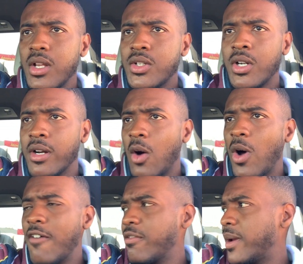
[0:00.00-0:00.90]
turn out
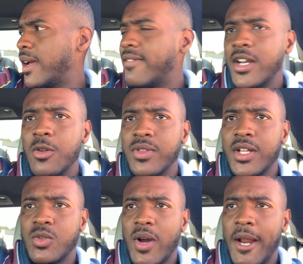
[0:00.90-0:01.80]
well for me if I do
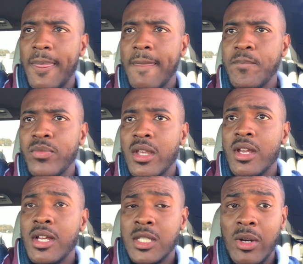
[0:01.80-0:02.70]
things right.
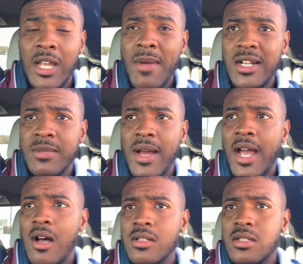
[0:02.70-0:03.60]
So when I get back to my
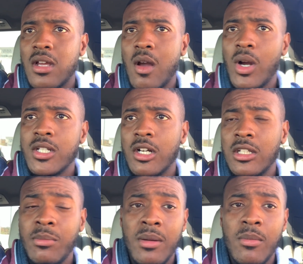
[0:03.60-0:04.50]
house, we're going to talk a
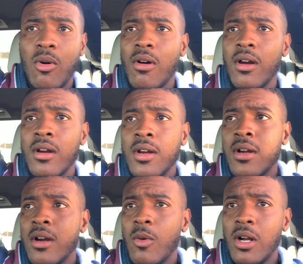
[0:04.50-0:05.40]
little bit more.
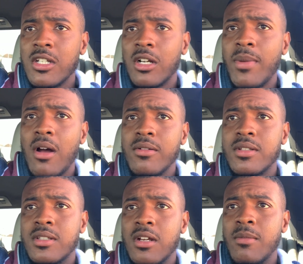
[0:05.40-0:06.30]
We're going to talk about
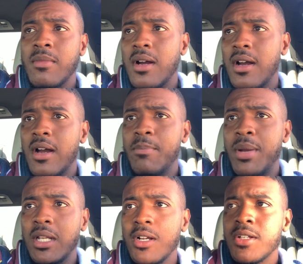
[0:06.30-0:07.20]
some
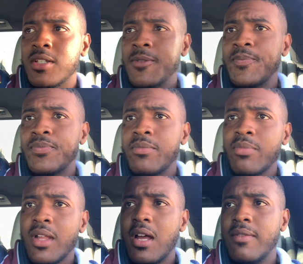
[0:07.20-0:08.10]
pillars
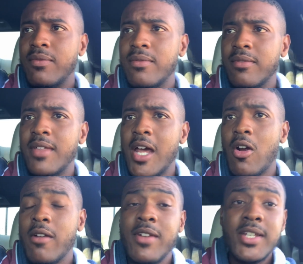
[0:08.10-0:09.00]
that
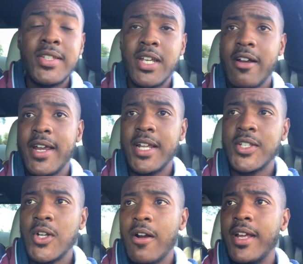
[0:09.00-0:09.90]
are necessary in
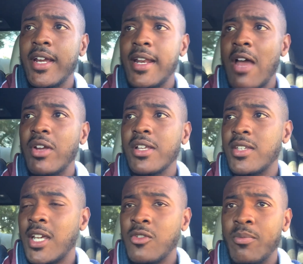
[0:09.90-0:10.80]
starting and having a
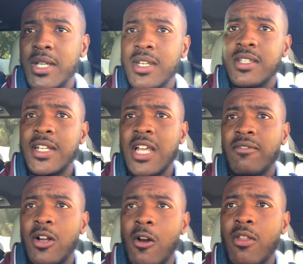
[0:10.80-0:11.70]
successful business, things I've
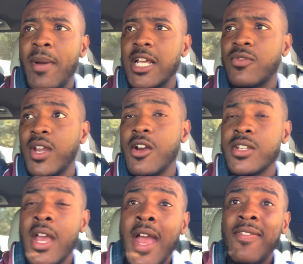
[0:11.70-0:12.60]
learned over the past few years,
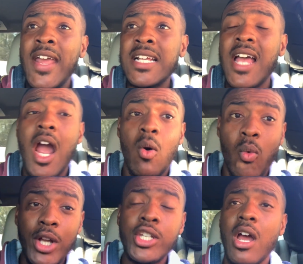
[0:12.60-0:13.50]
things I
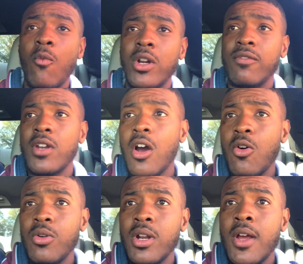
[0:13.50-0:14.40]
wish I would have
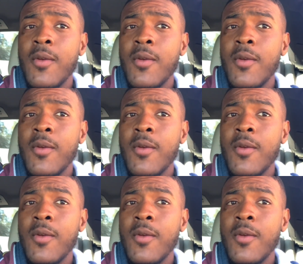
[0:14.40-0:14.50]
known